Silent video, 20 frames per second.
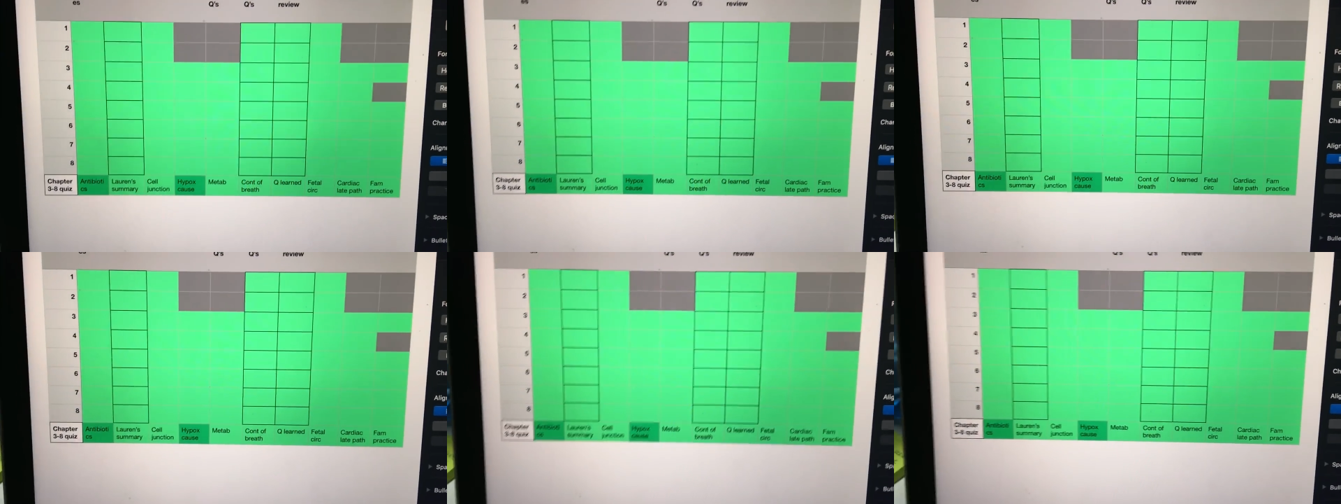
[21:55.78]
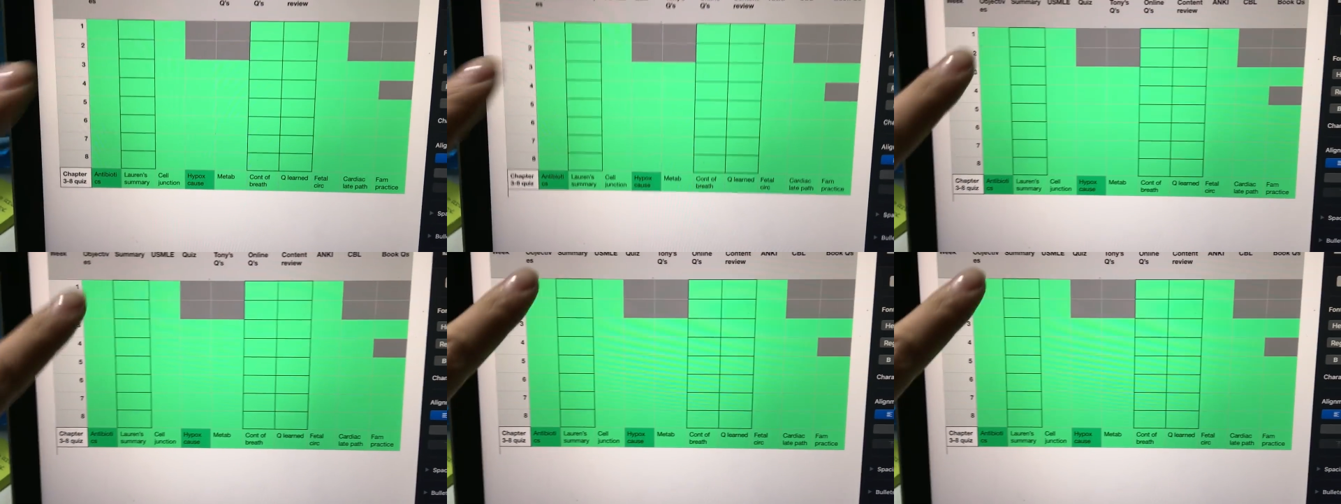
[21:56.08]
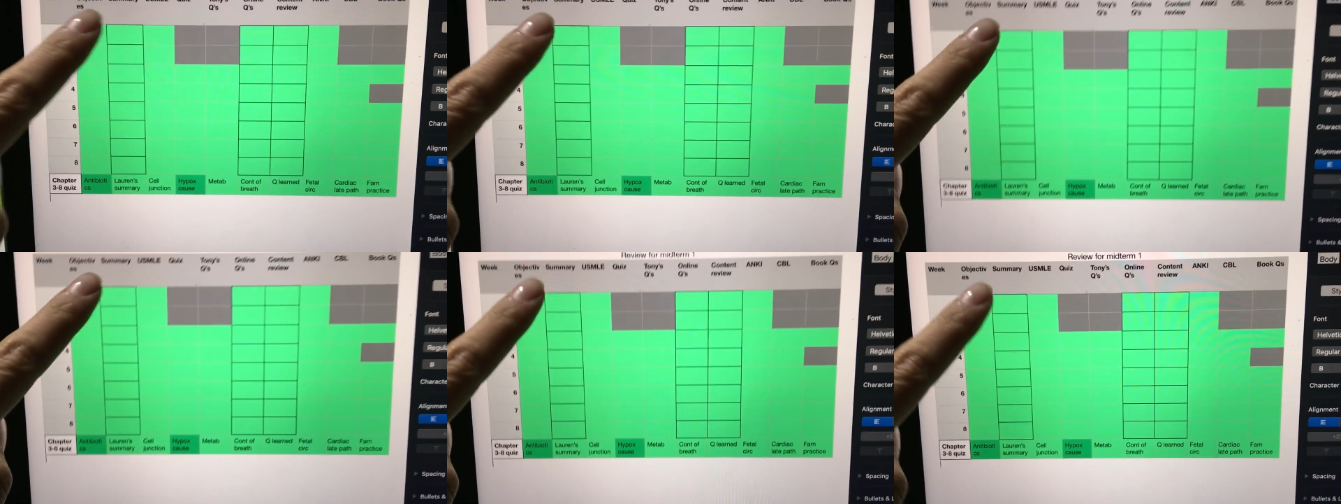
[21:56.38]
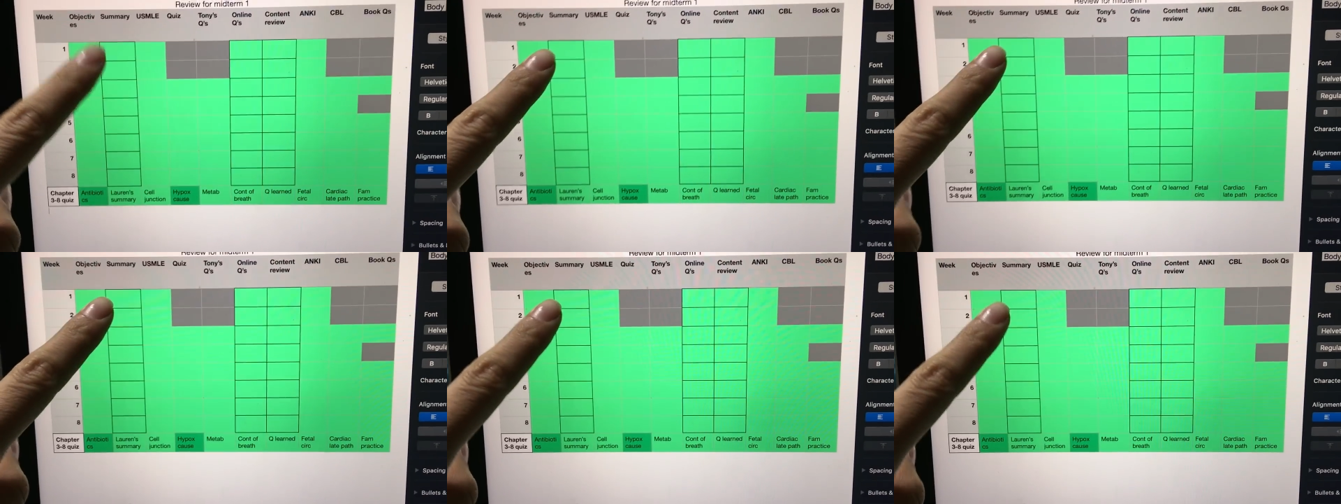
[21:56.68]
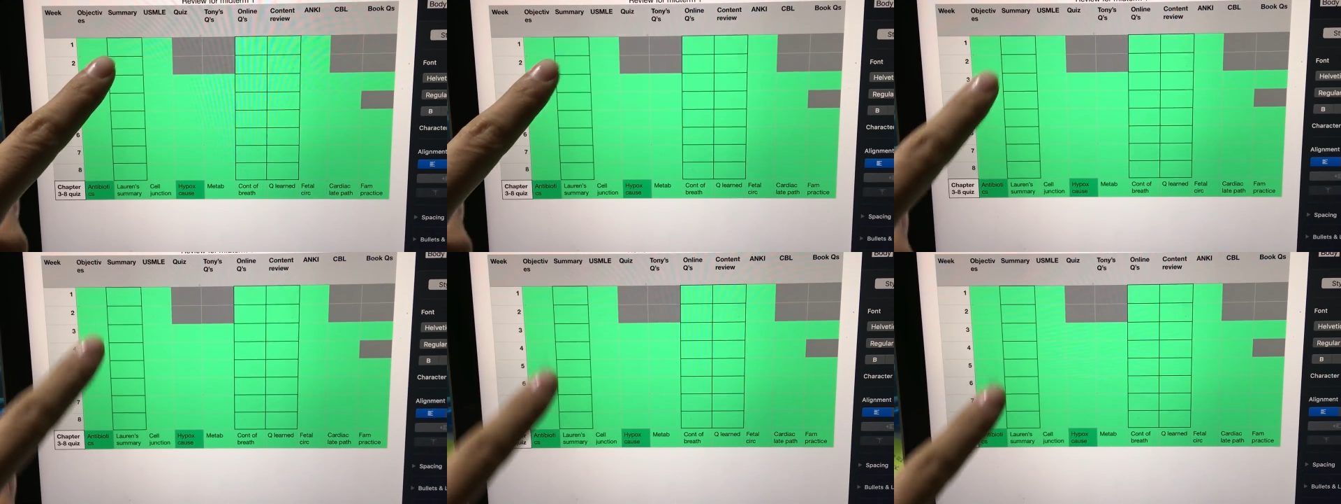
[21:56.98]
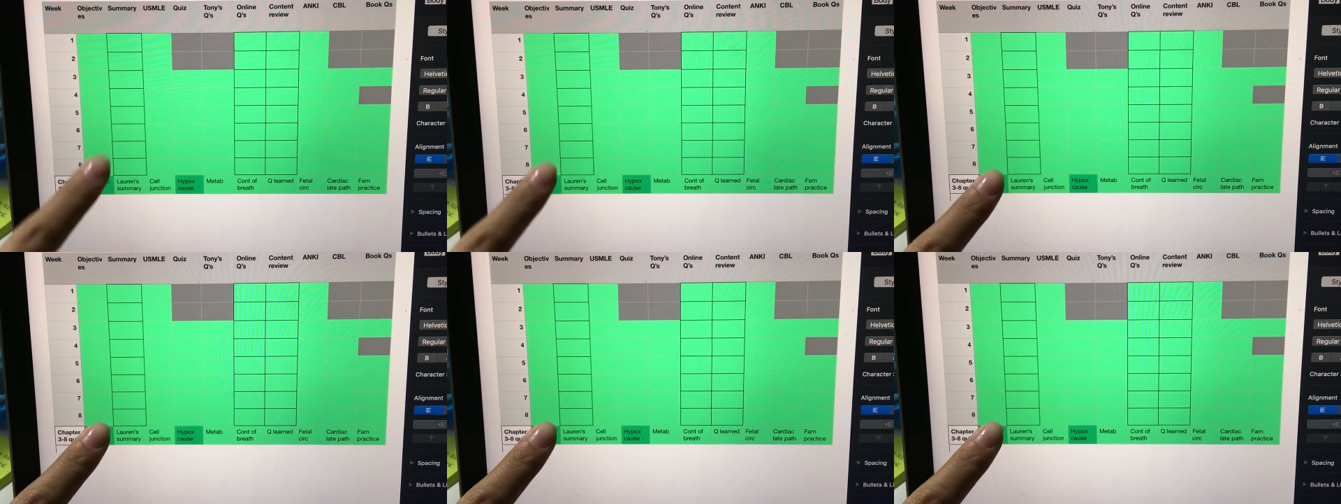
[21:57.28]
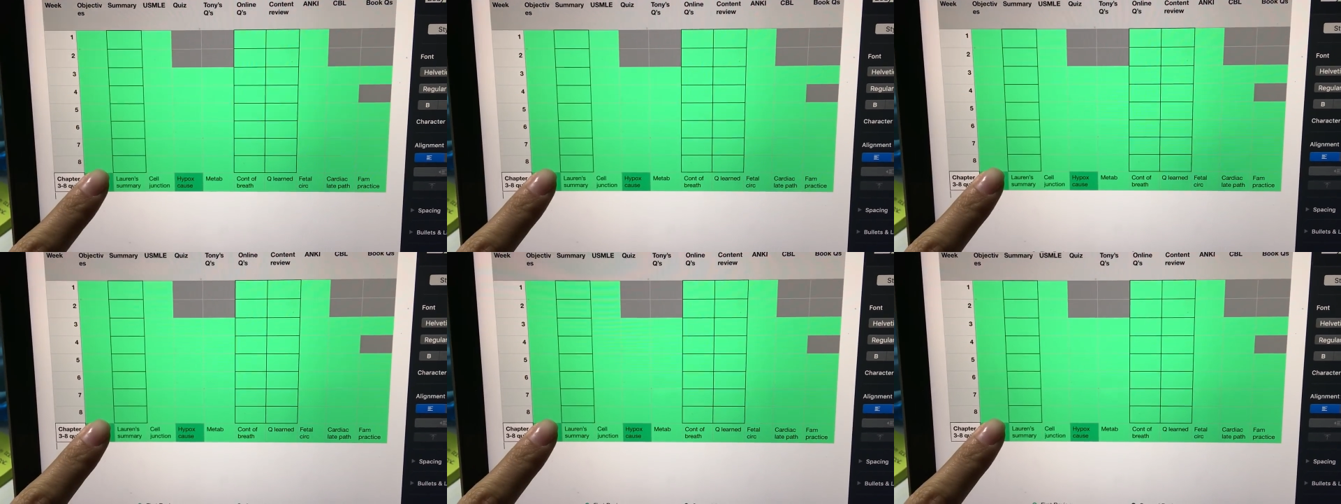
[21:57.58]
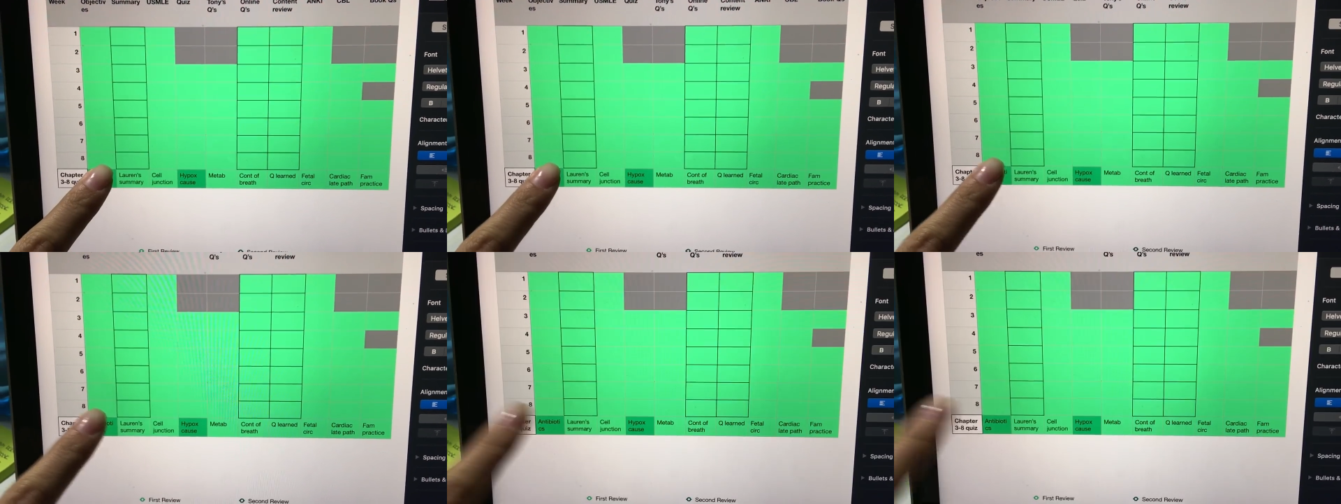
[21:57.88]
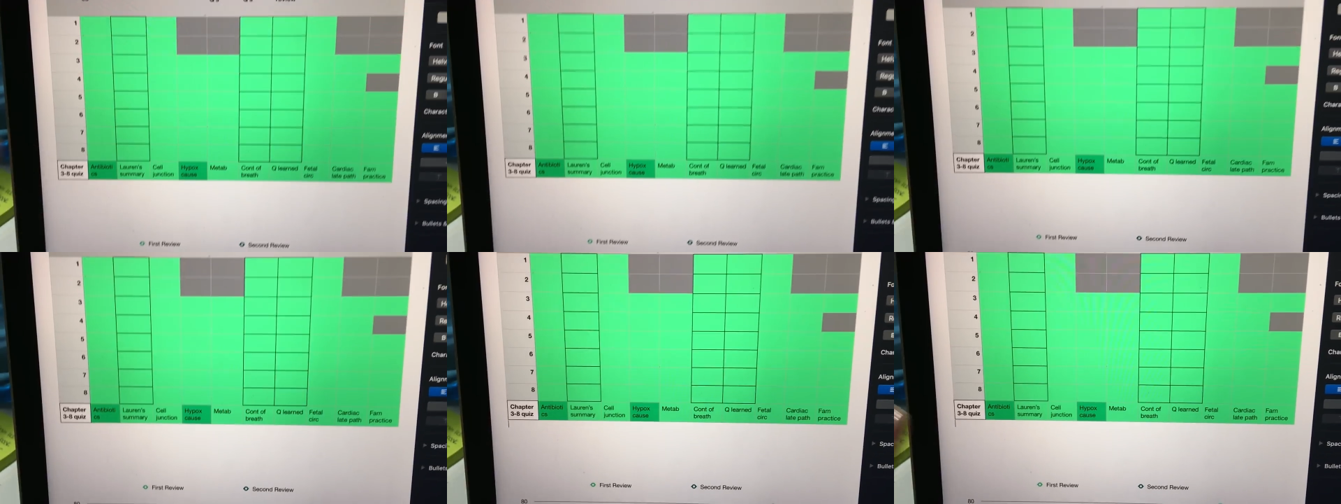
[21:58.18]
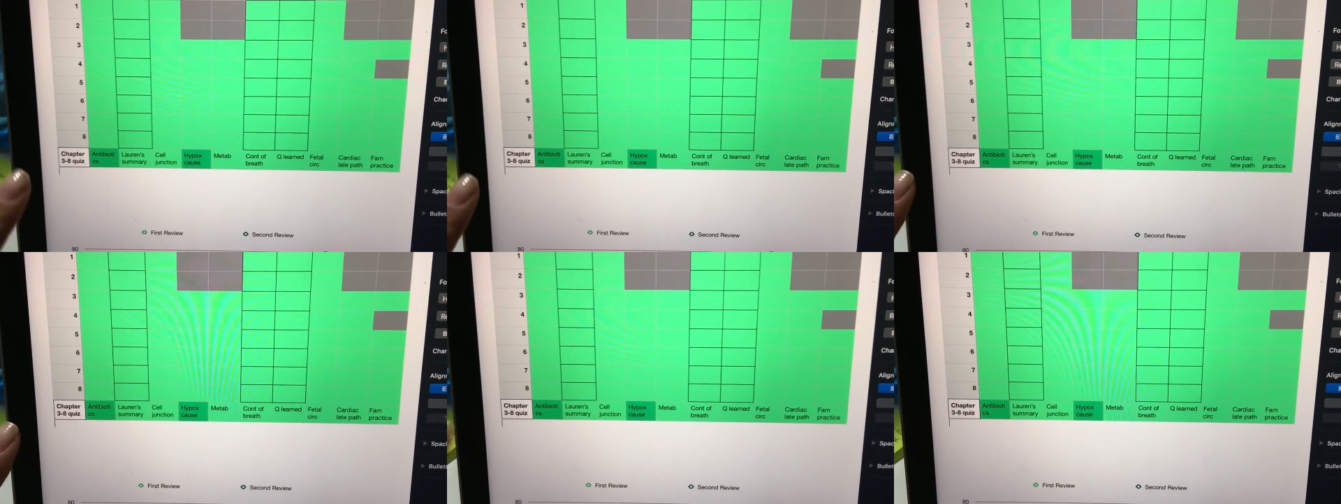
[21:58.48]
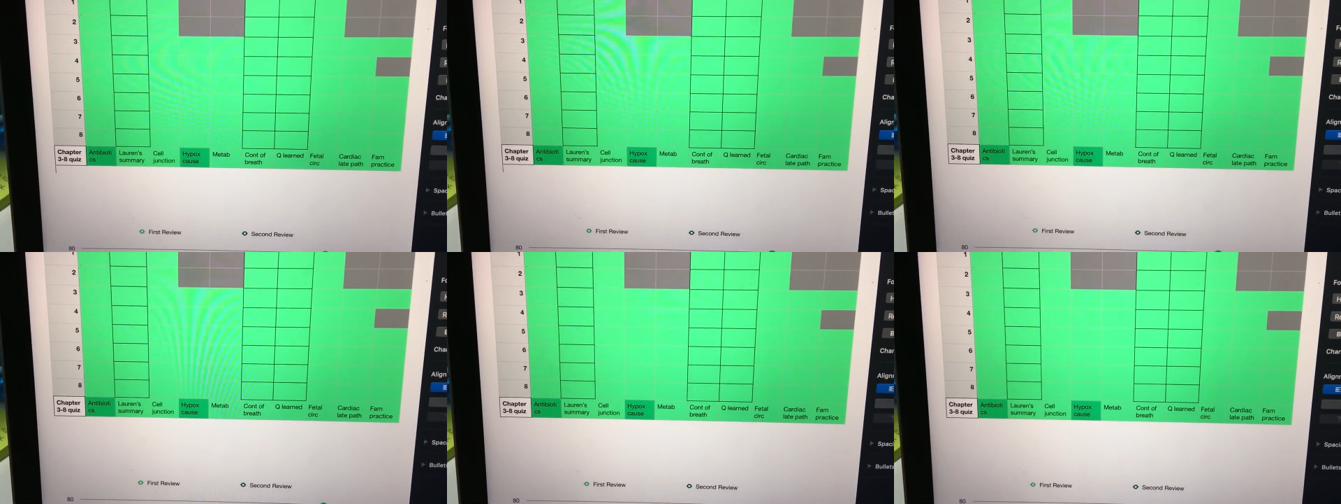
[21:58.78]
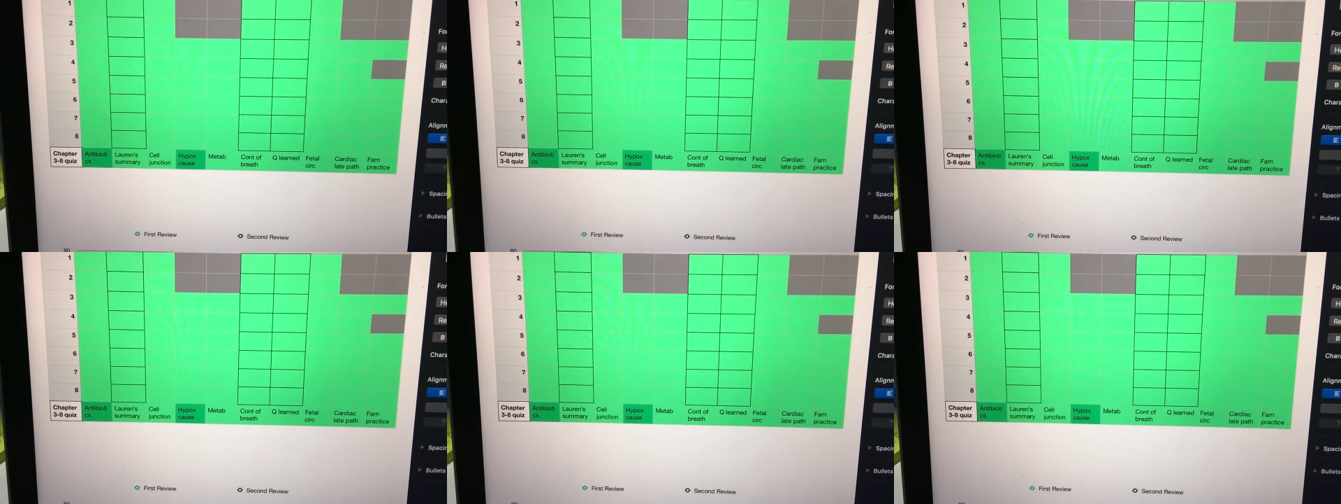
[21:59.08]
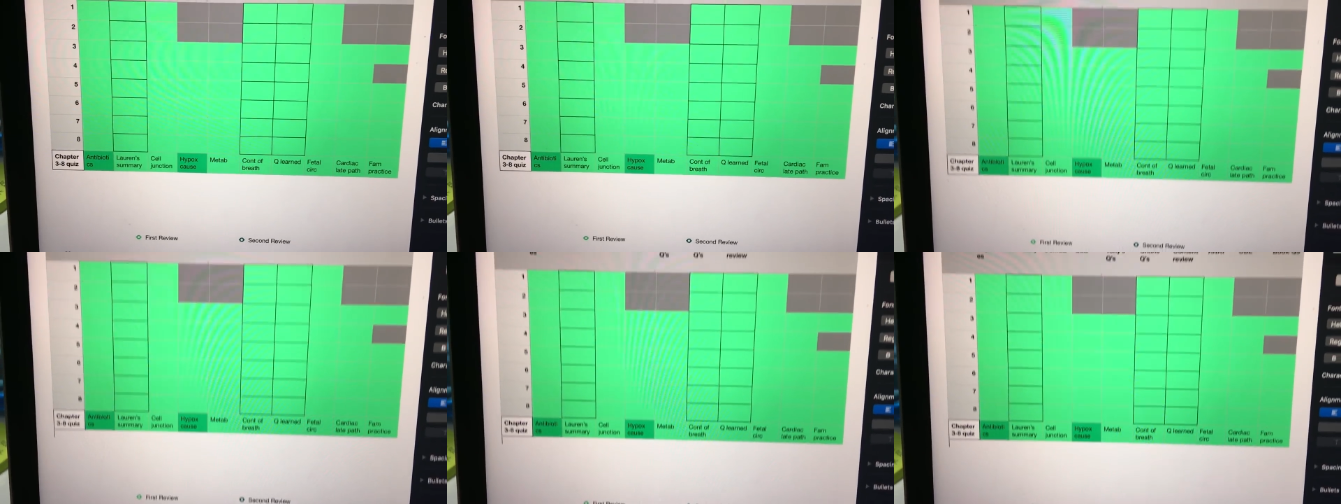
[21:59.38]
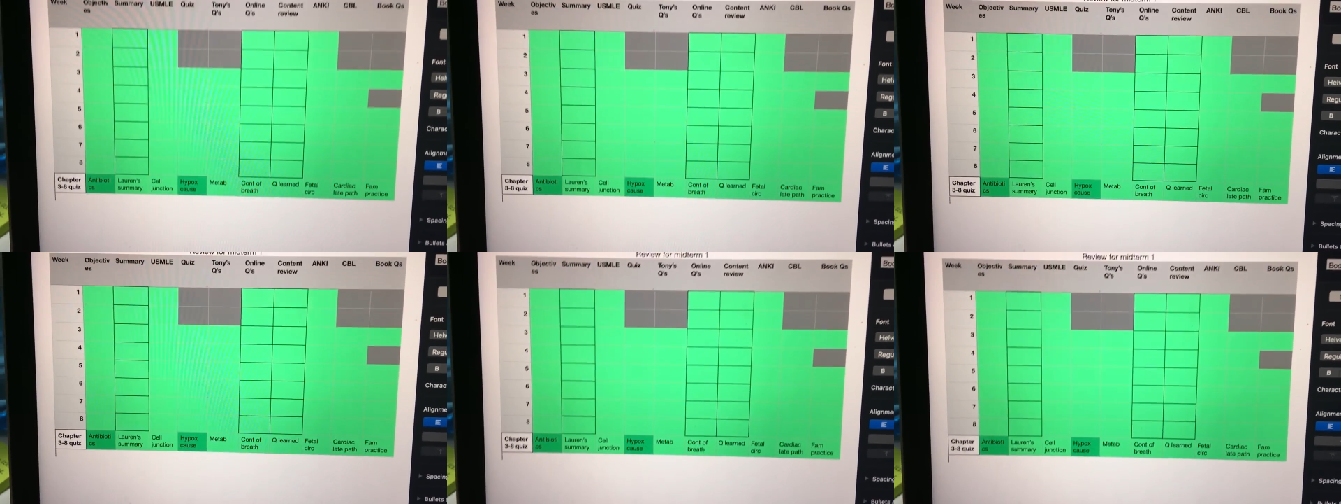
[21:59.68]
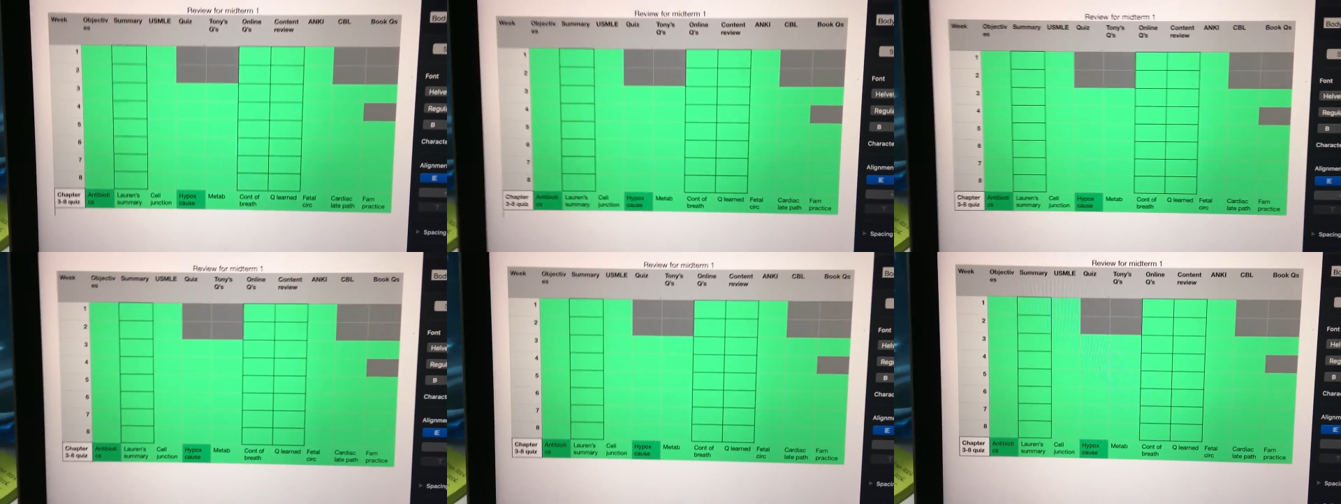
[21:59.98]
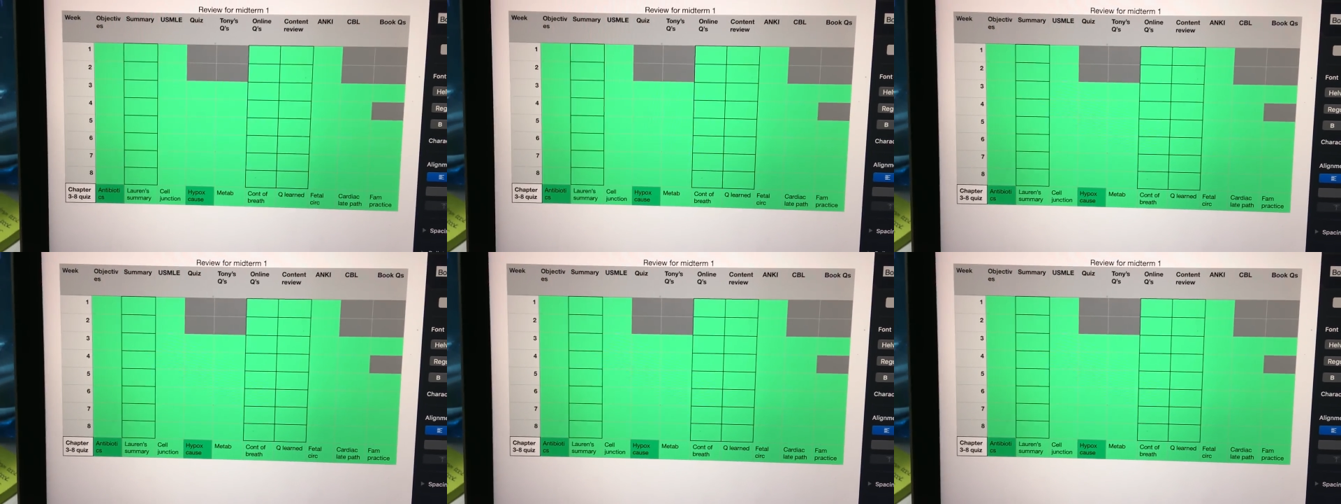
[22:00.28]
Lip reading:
No face is visible, so there are no lips to read.